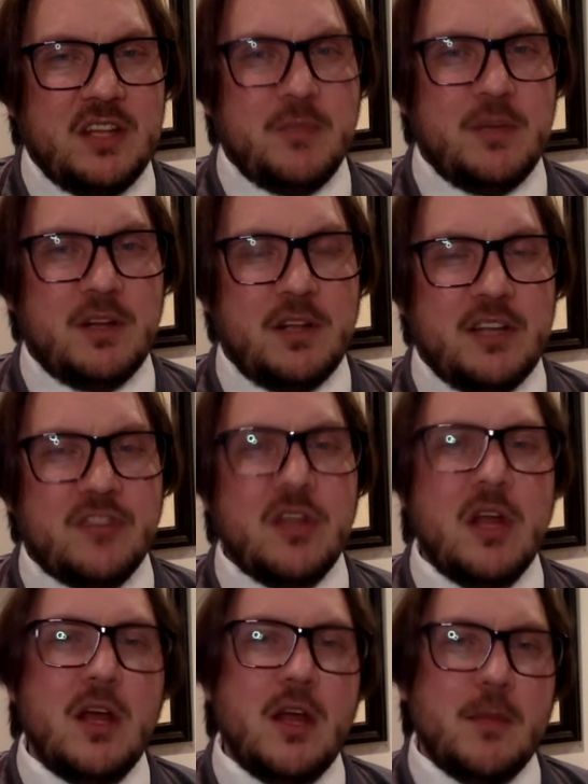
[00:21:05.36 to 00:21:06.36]
the Middle East
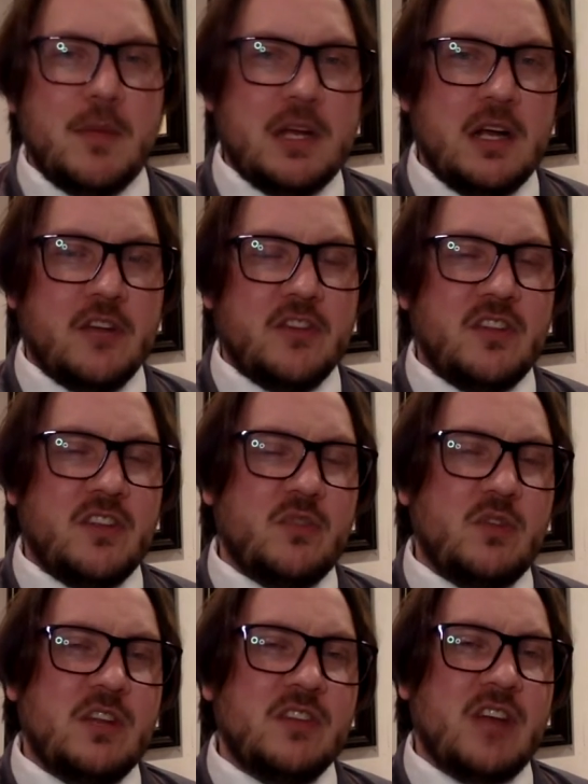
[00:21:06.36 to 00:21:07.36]
because of this
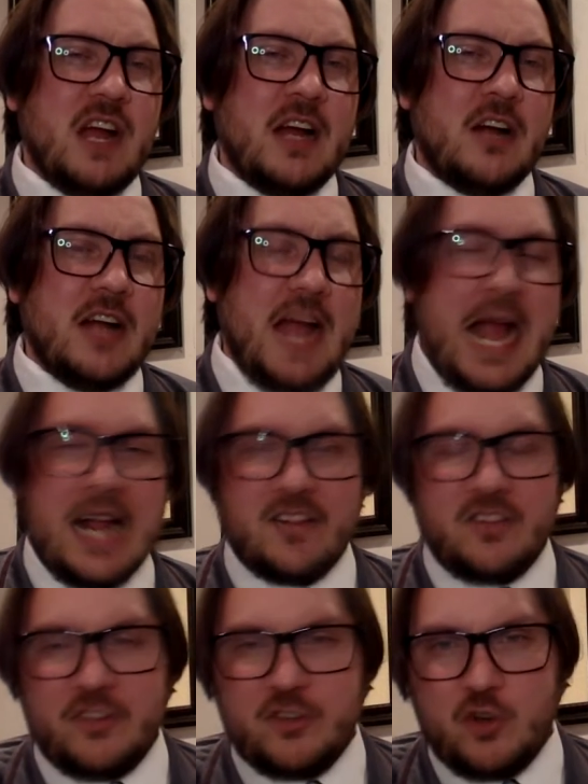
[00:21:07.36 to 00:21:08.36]
desired
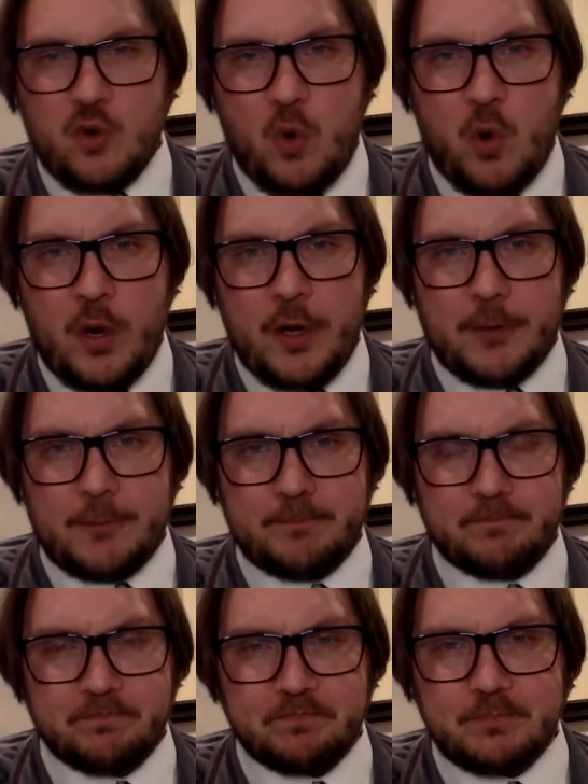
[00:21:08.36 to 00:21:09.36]
access to oil.
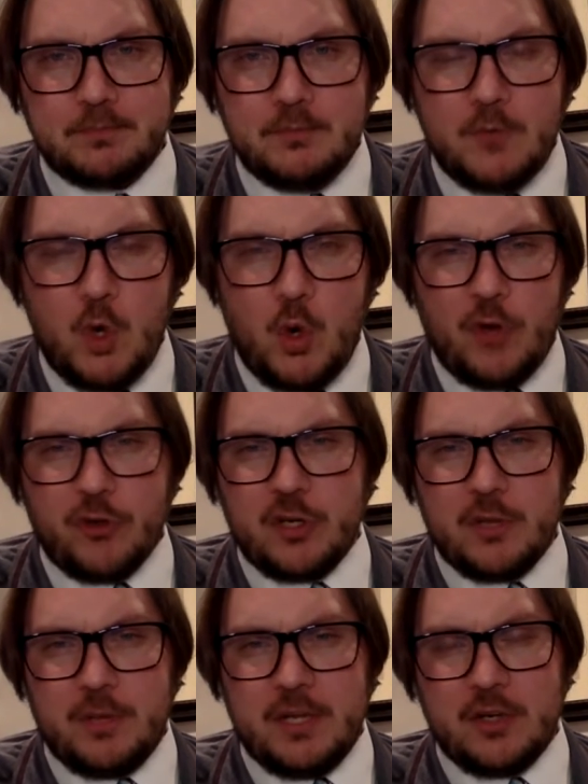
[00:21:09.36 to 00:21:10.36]
Oil is going
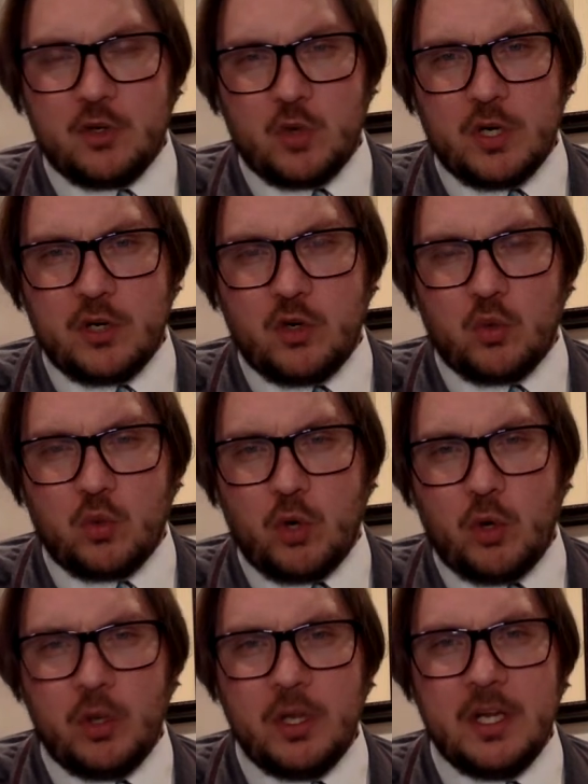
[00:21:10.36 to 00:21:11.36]
to play a critical
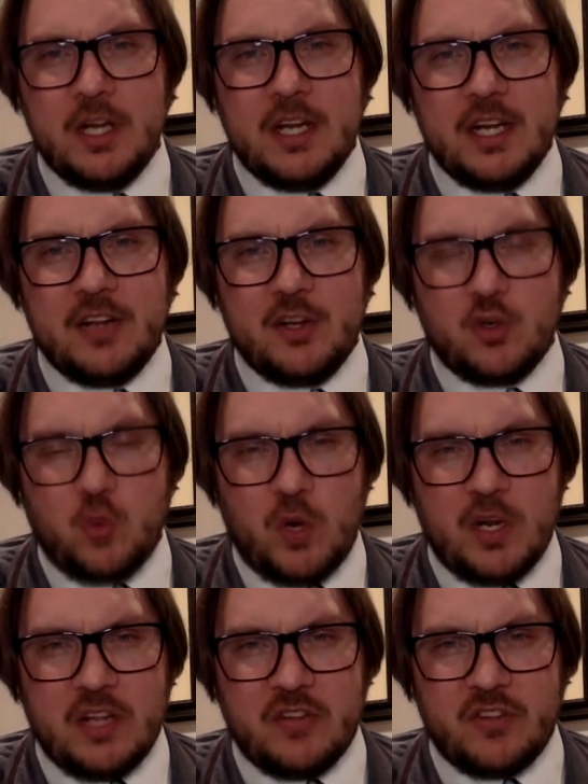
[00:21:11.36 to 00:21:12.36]
role in the
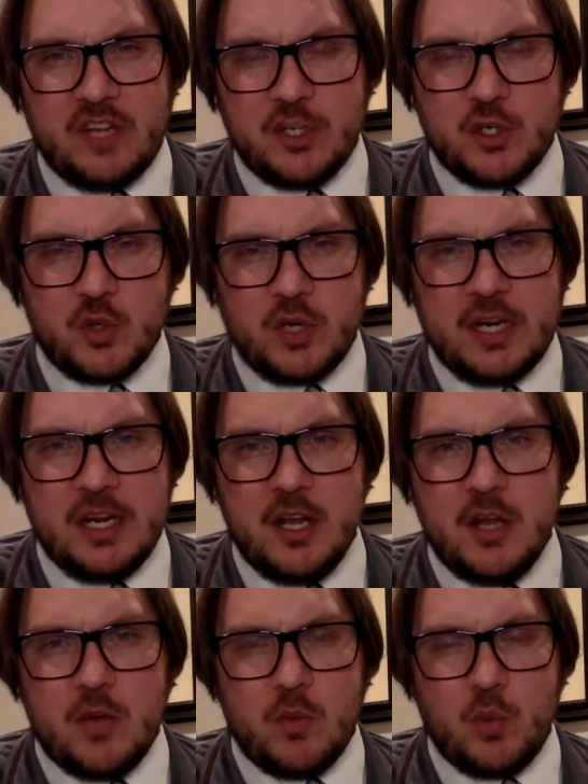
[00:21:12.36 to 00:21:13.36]
20th century
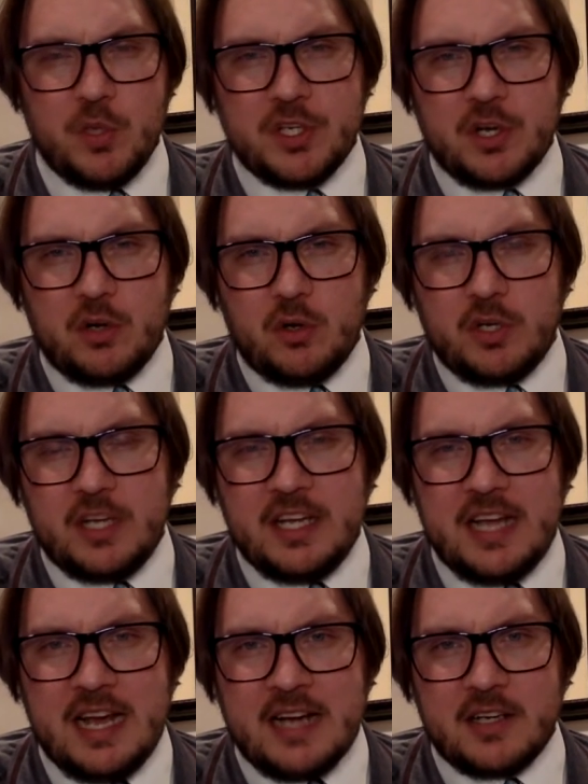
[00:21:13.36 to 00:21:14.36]
when we start looking
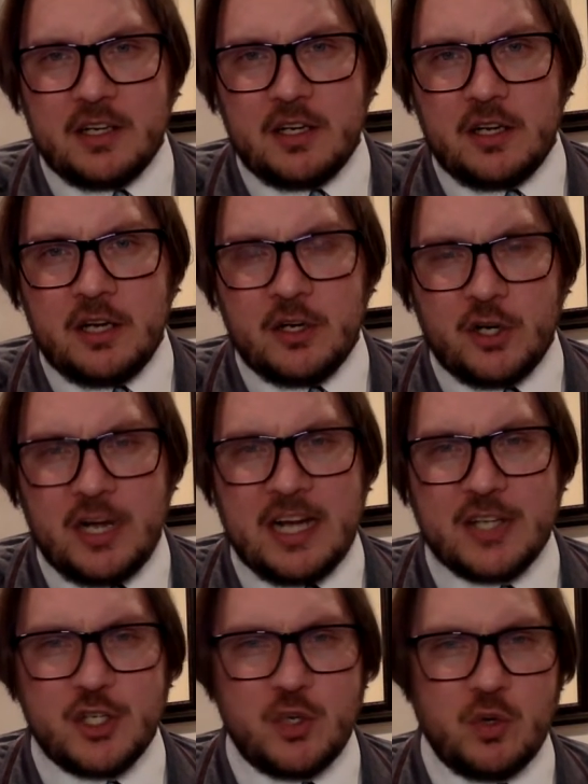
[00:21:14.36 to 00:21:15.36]
at
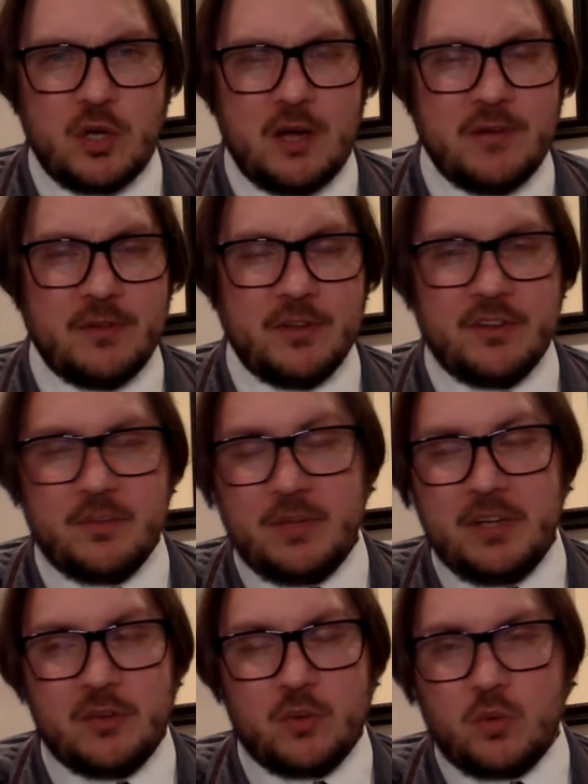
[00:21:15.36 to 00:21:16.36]
international conflicts. It
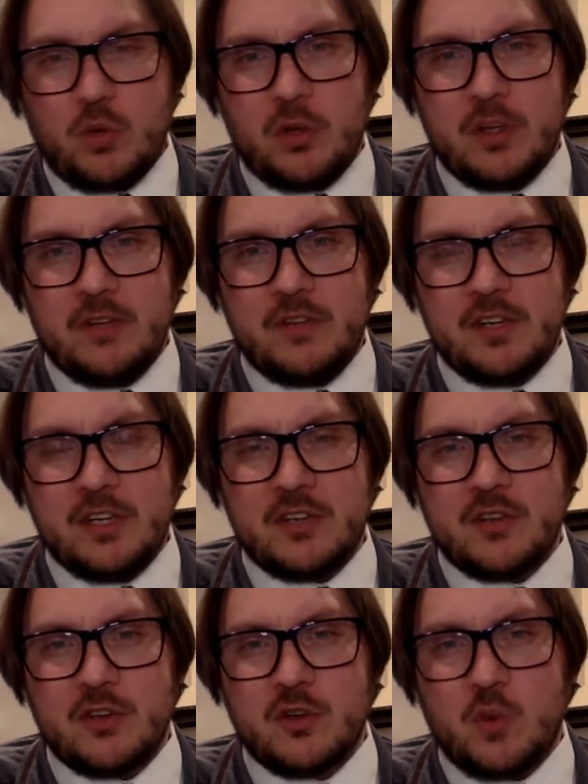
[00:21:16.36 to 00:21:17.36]
plays a role even
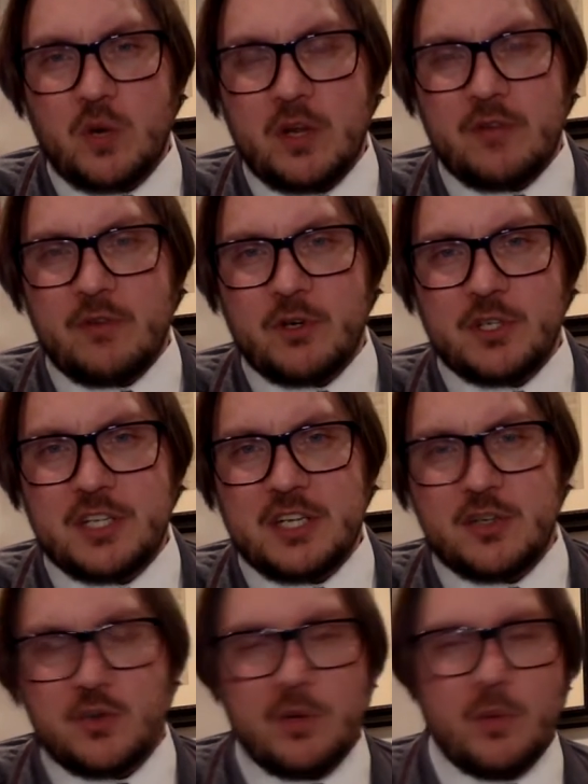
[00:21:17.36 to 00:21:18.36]
into the 21st
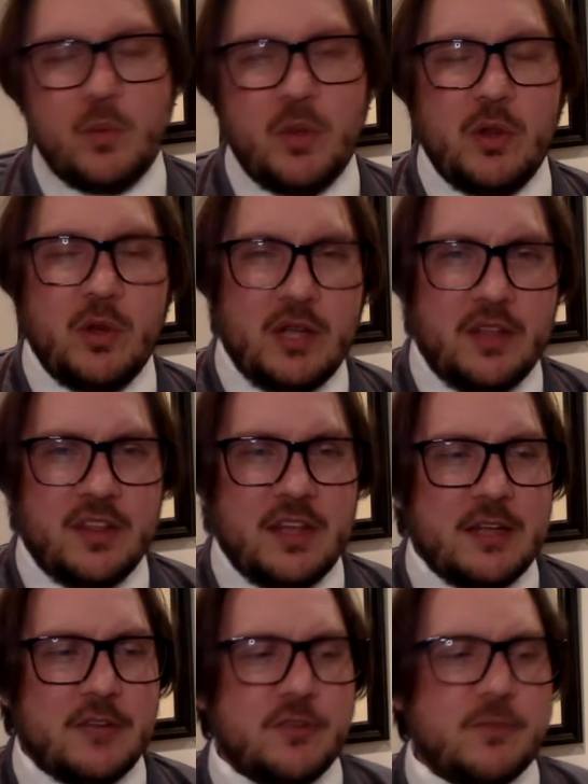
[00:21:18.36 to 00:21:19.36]
century when we look at
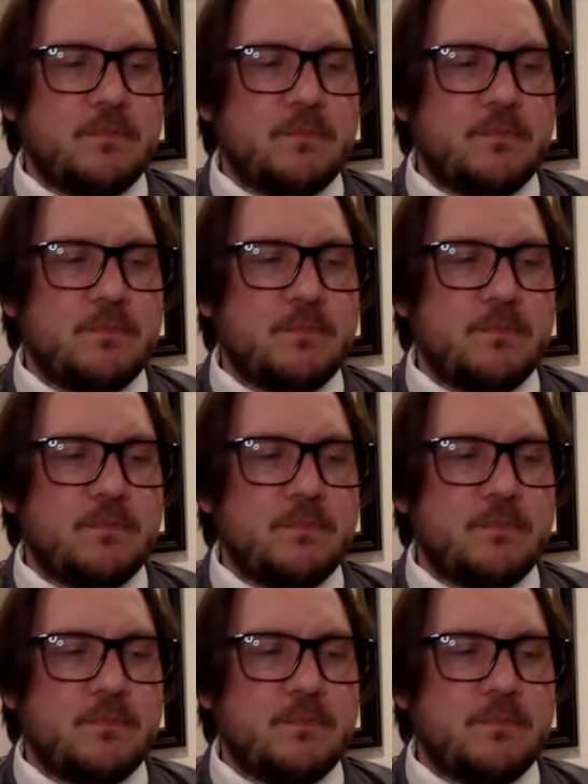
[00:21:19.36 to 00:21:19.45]
things.